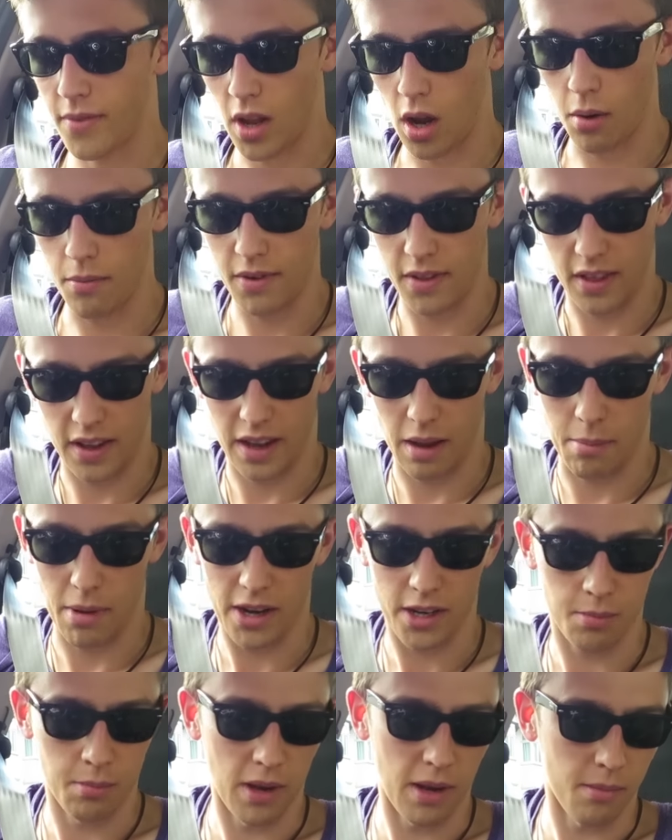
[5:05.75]
Hopefully they get
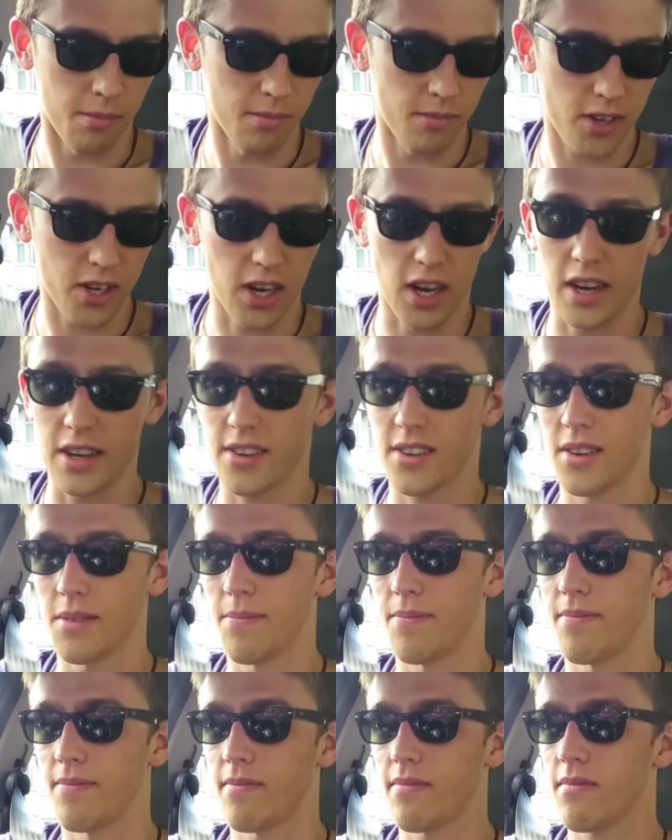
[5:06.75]
back to me tonight.
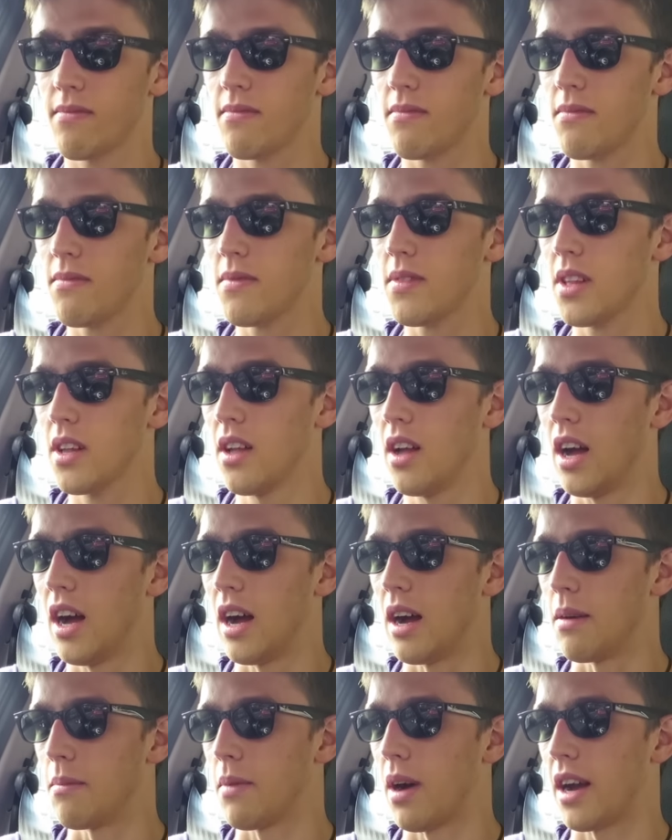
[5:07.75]

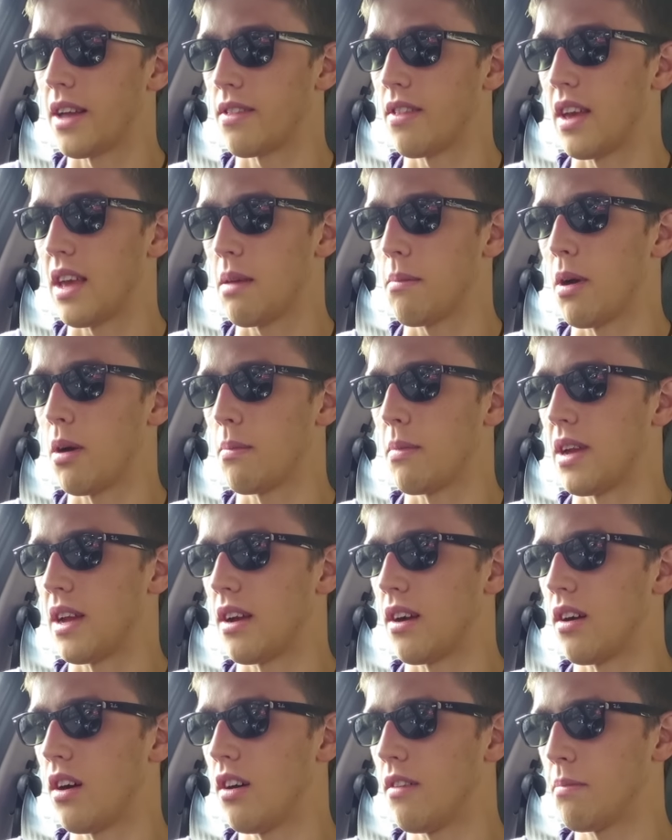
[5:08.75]
They emailed me
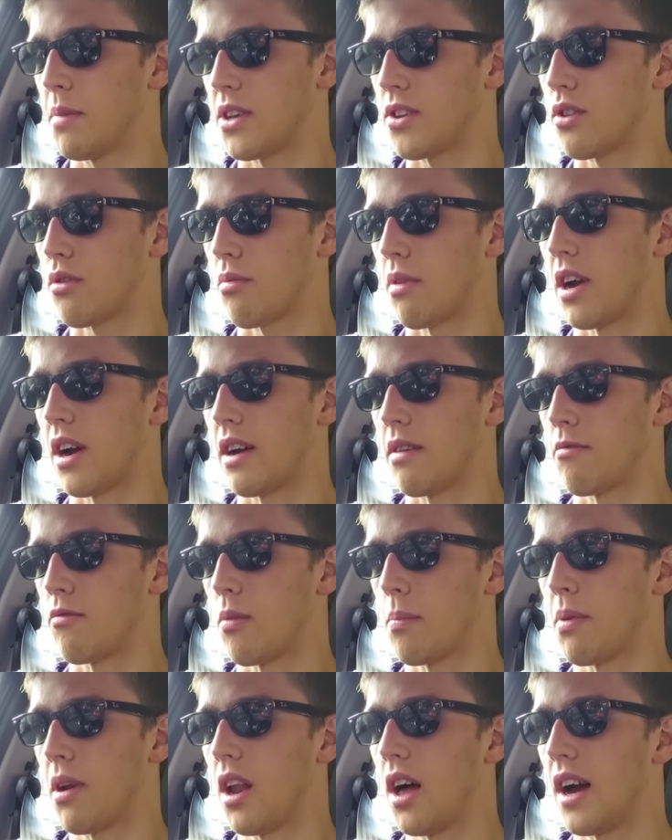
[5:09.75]
at 3:30. I
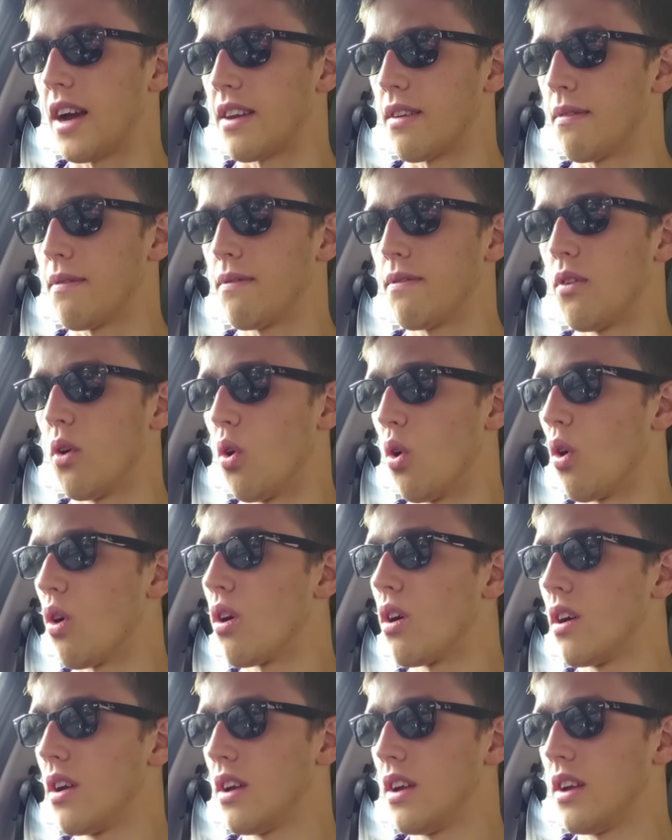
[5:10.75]
replied at
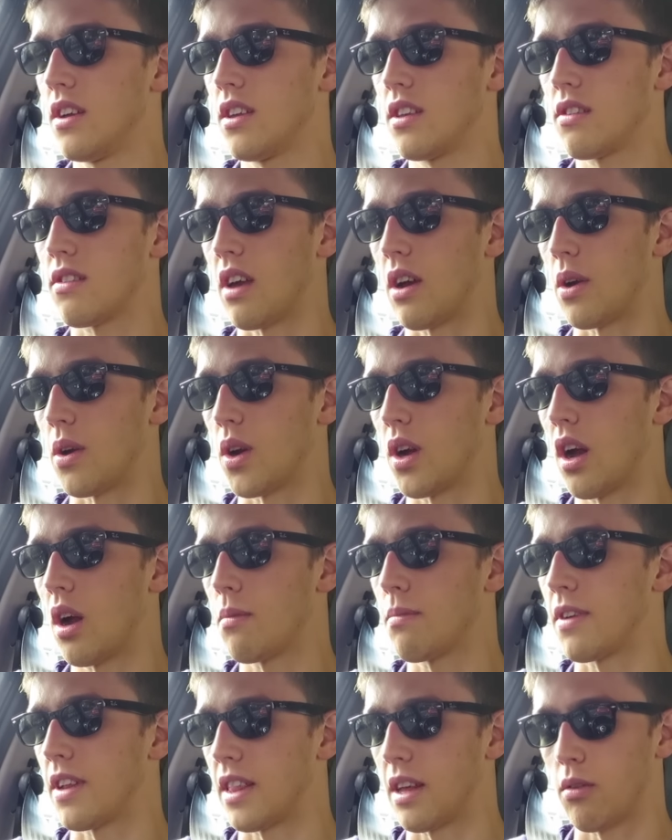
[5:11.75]
4:00. So
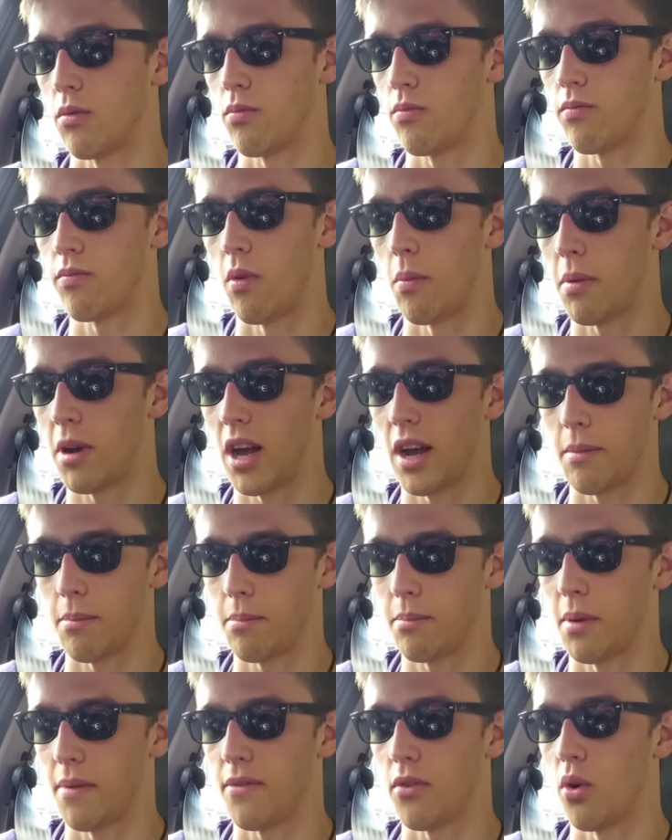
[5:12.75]
hopefully they'll reply
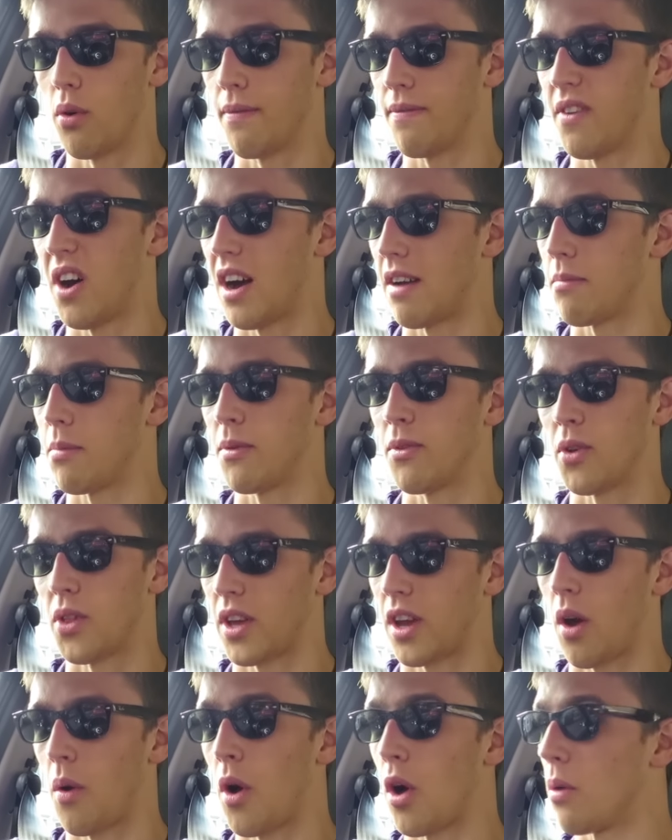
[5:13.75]
before 5:00, before
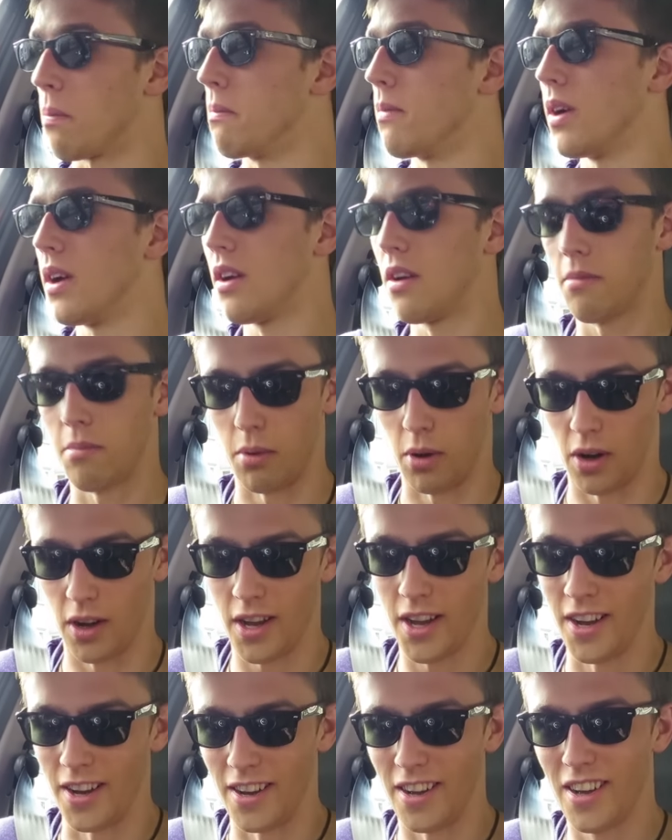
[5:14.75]
they go home.
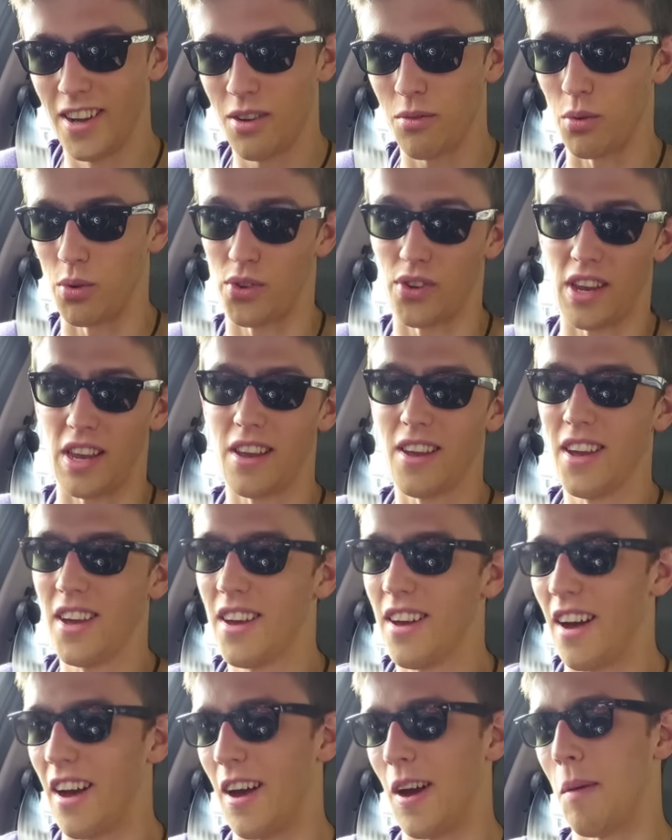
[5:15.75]
But we'll see.
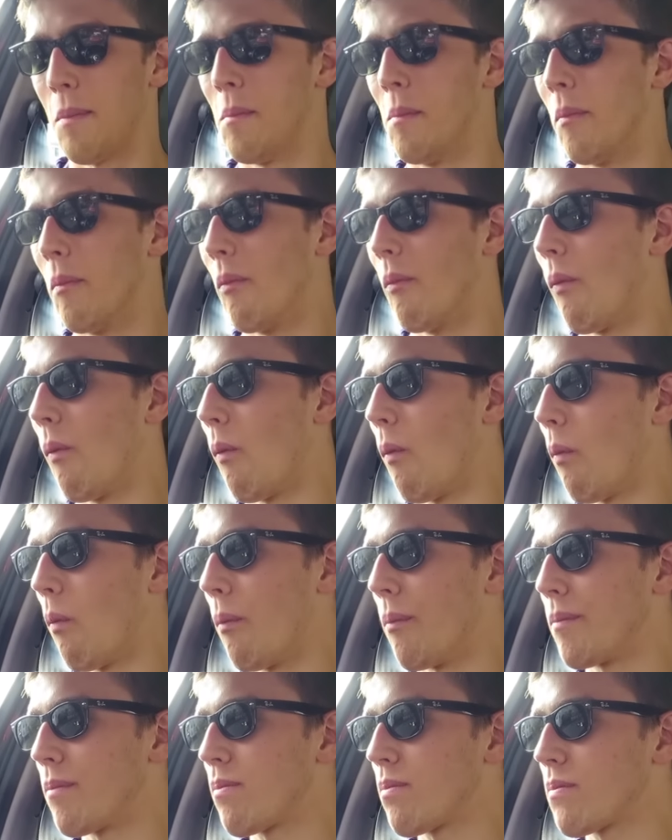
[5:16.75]

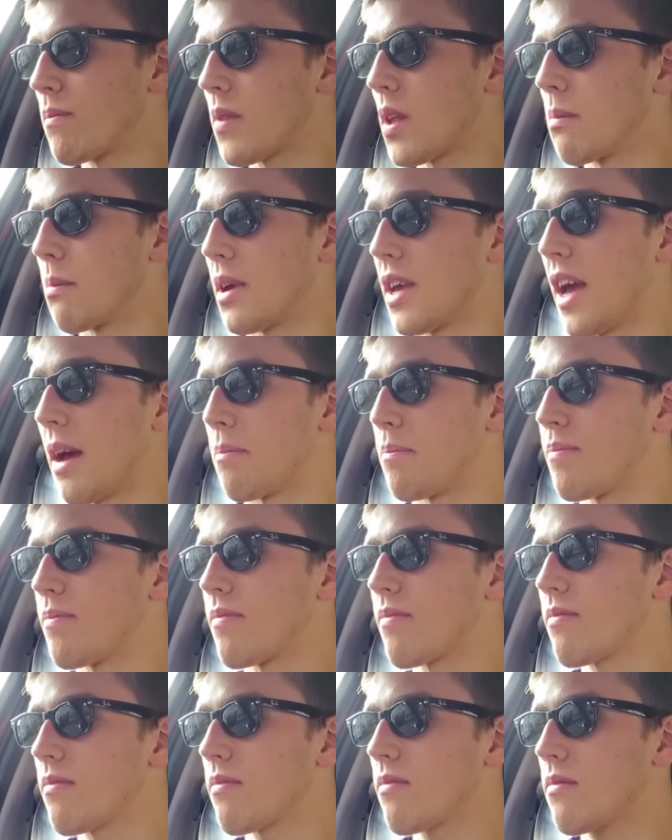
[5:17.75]
But yeah,
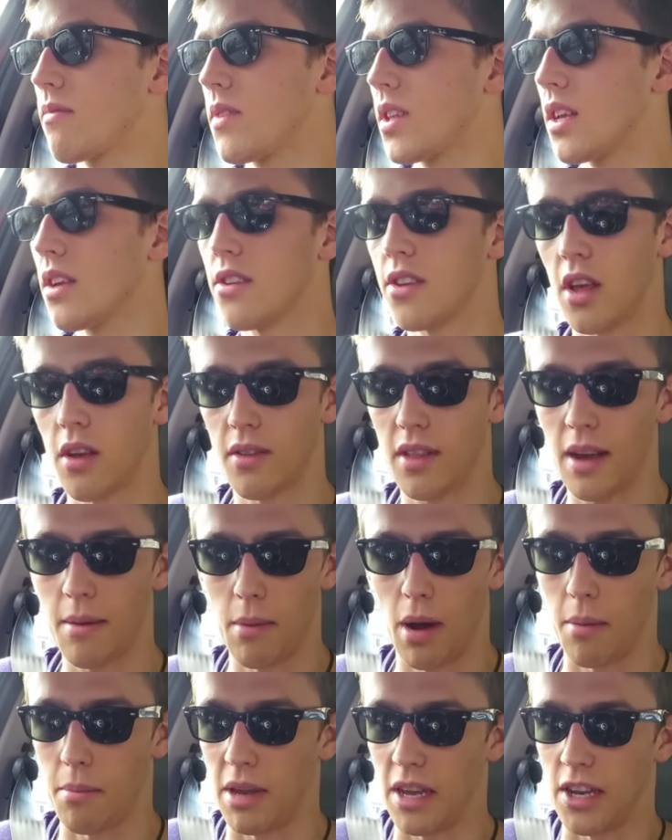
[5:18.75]
so that
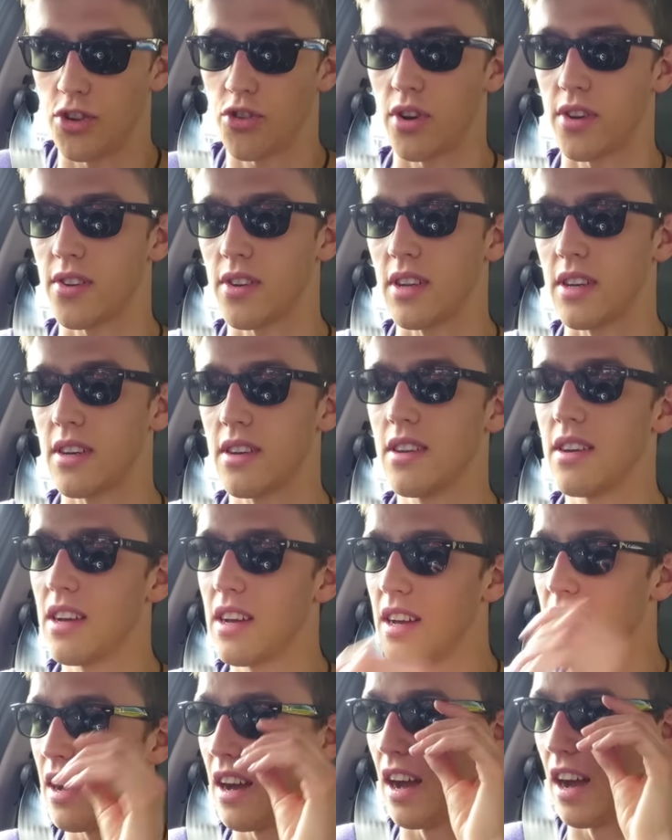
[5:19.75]
might be interesting.
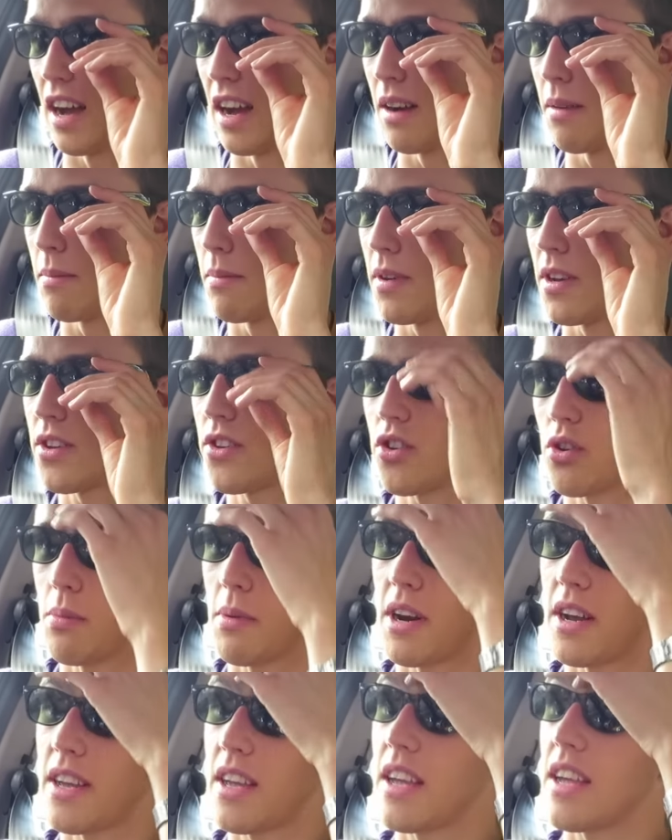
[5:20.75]

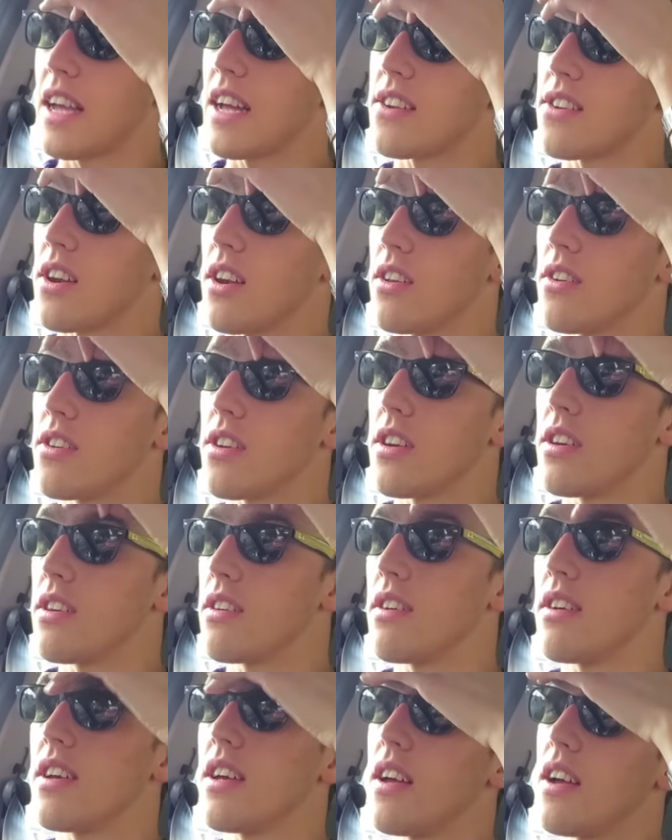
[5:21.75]
Assuming I can get to London